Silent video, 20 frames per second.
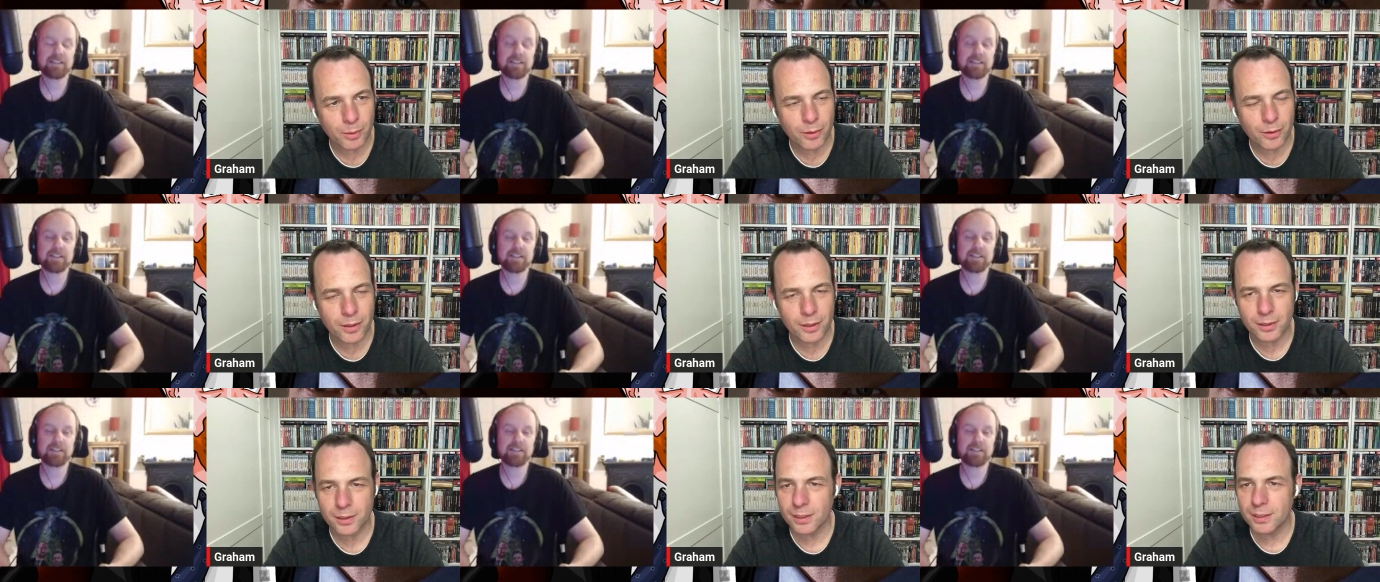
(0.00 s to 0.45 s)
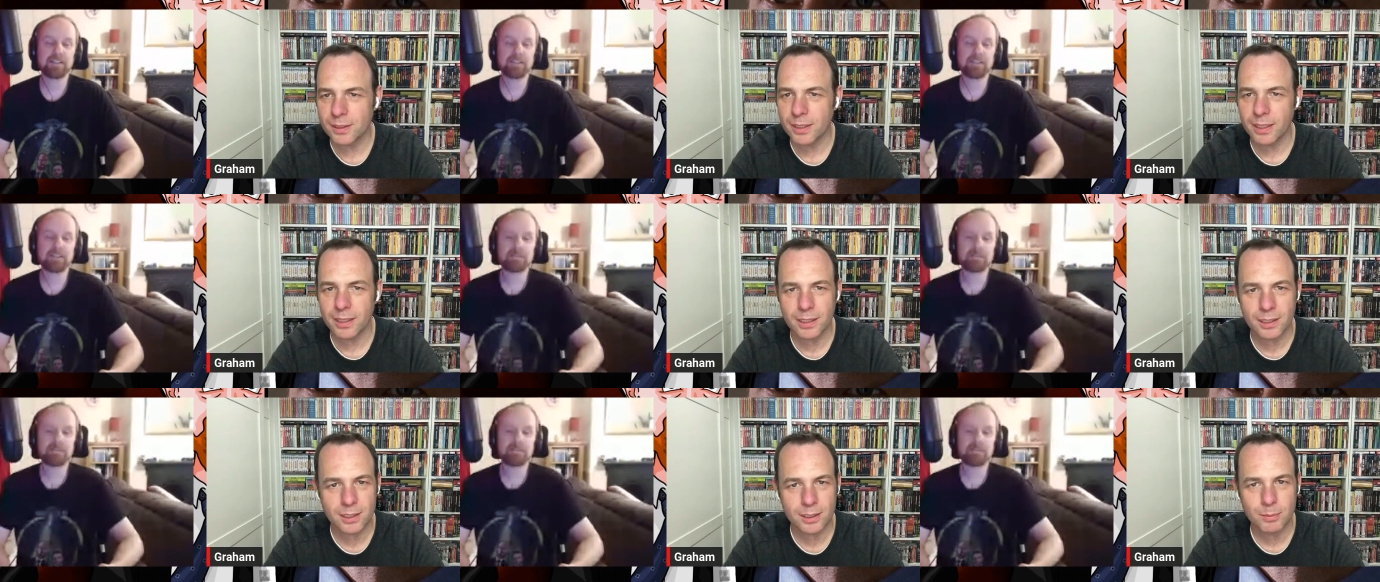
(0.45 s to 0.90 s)
Speaker 1: about 30
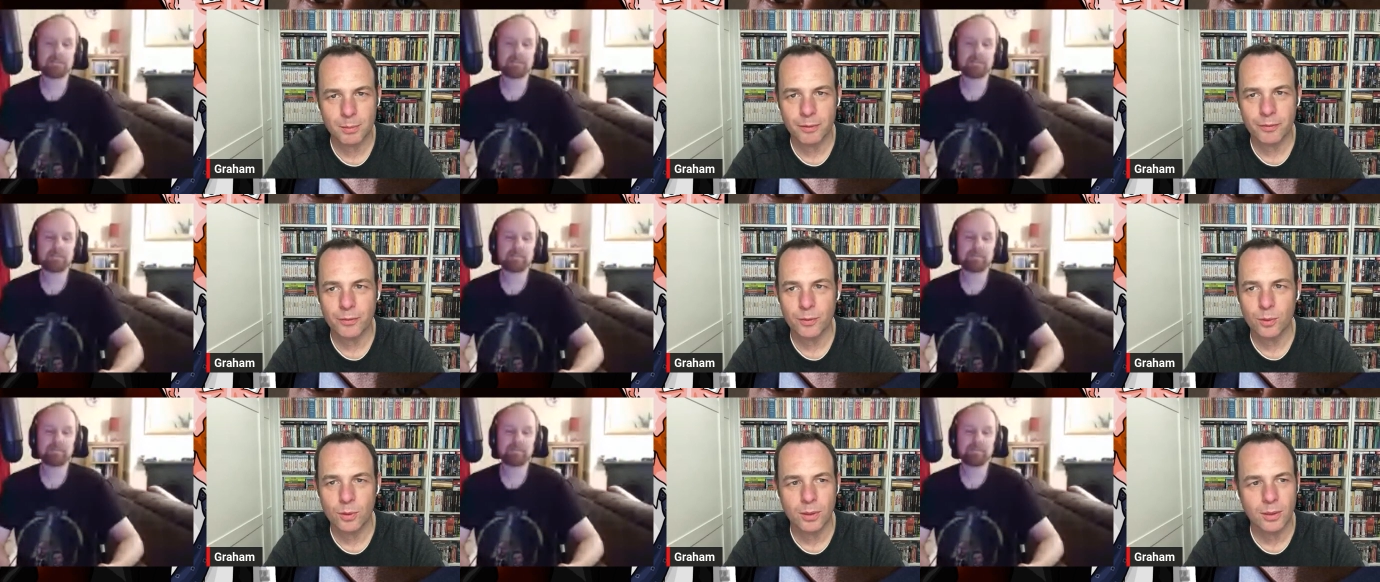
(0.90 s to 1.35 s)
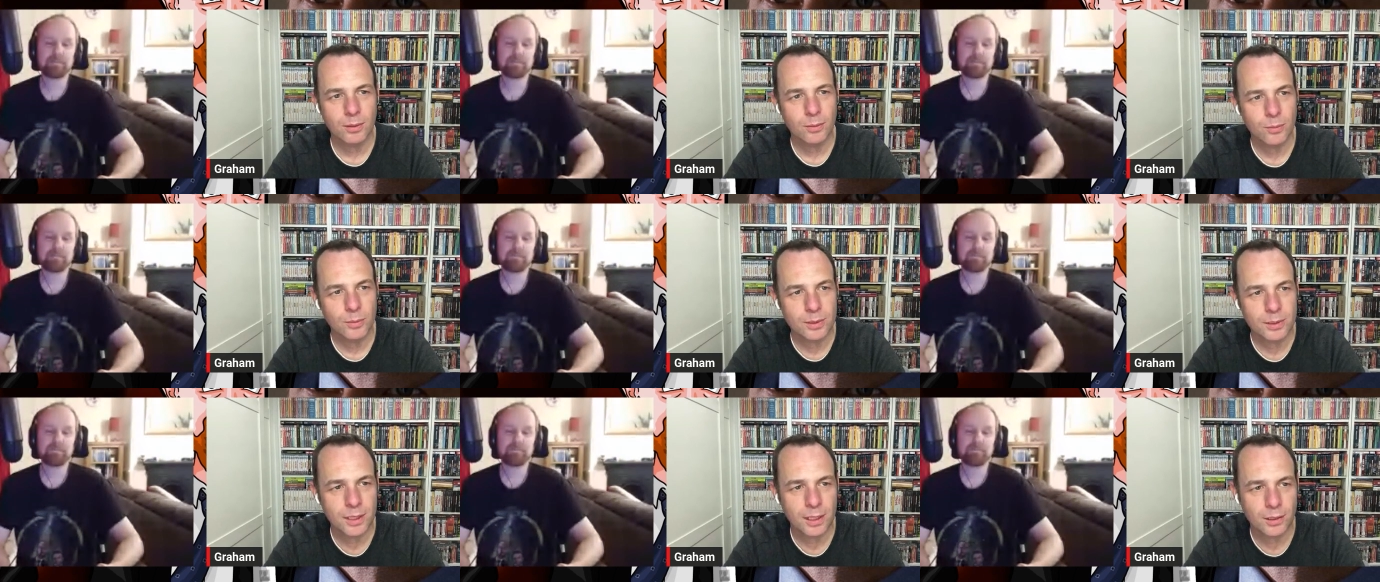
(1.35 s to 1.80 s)
seconds before
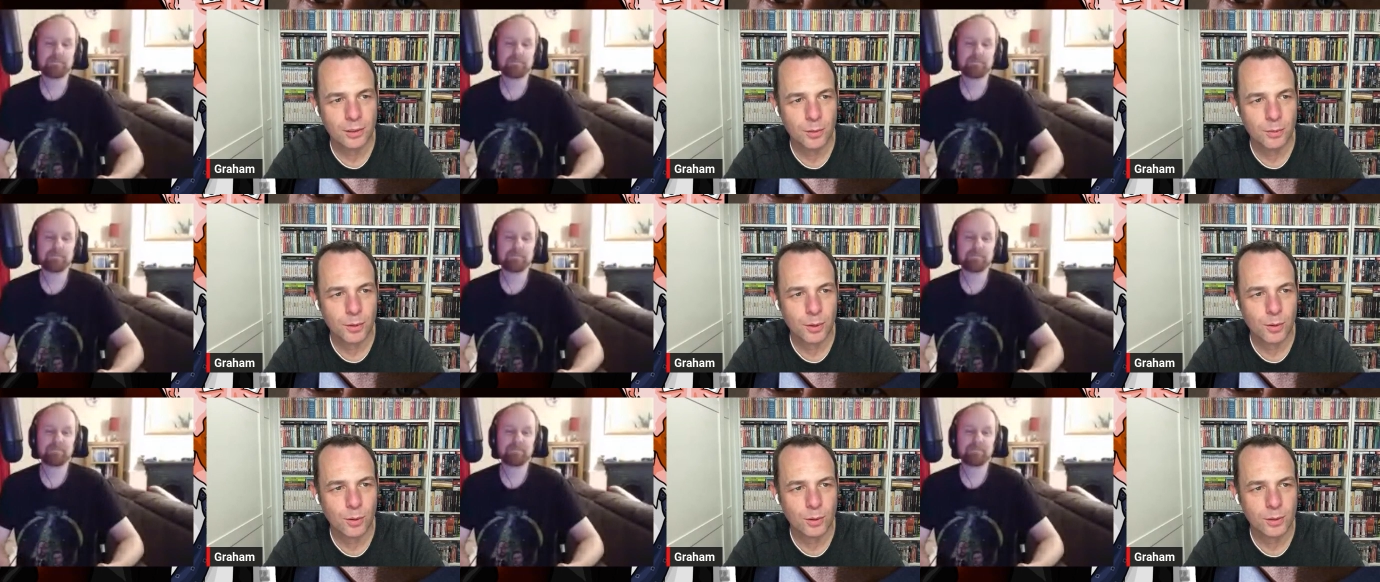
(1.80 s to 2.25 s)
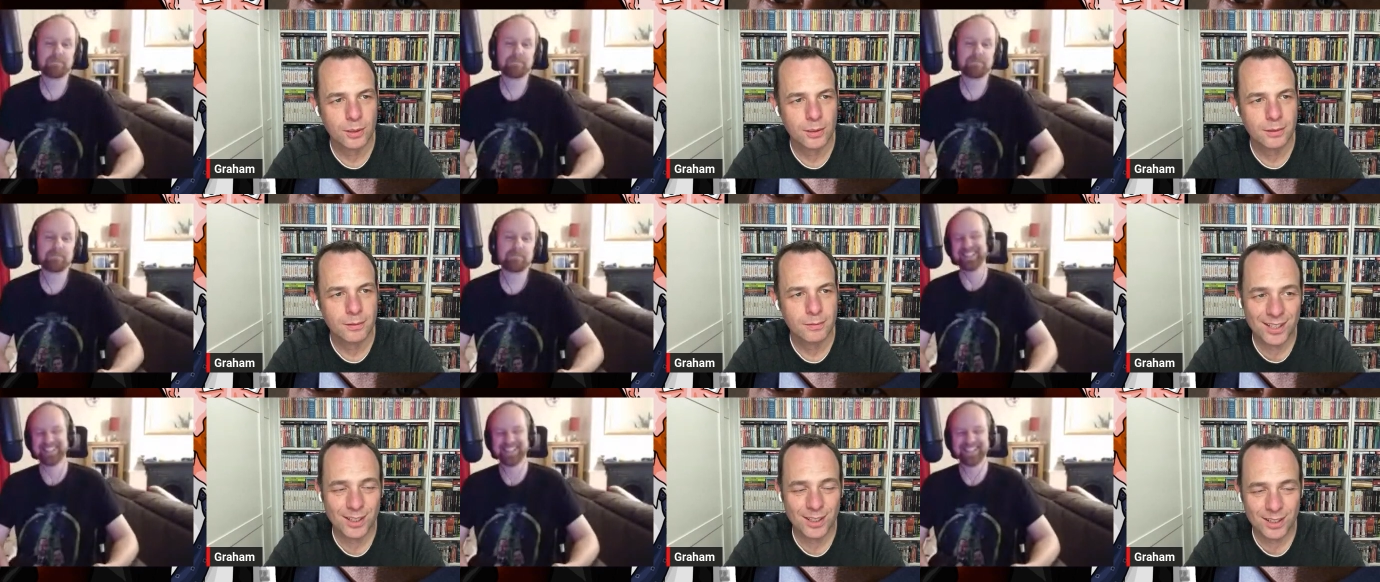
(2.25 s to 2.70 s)
we started
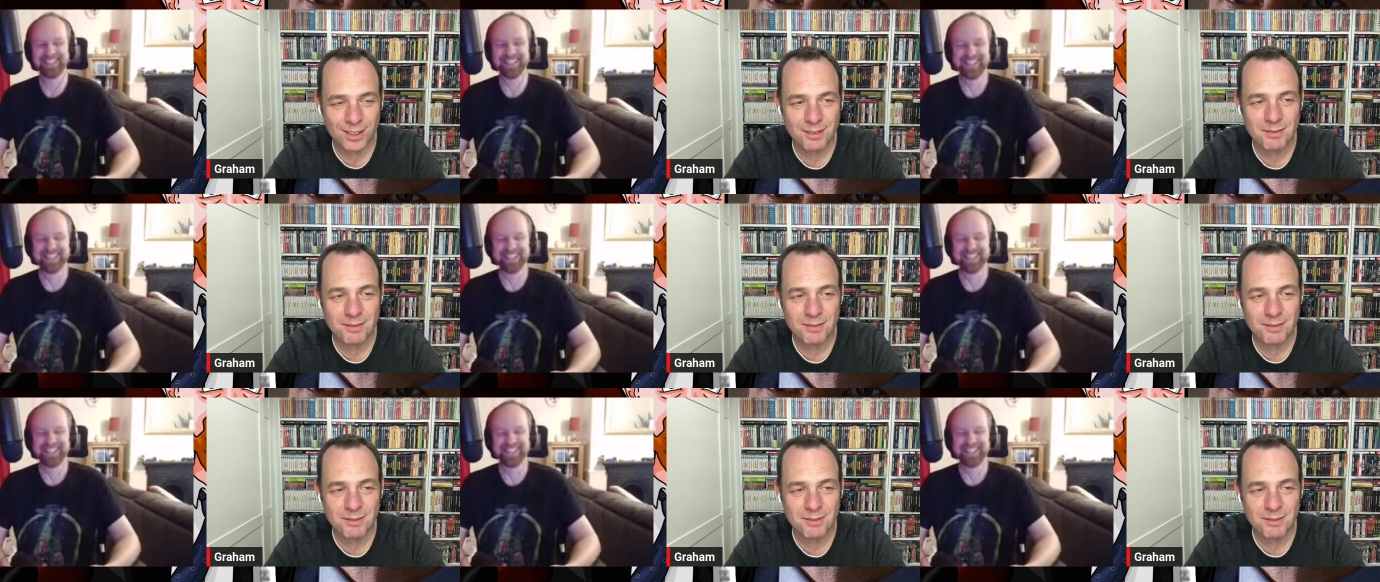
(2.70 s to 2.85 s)
recording.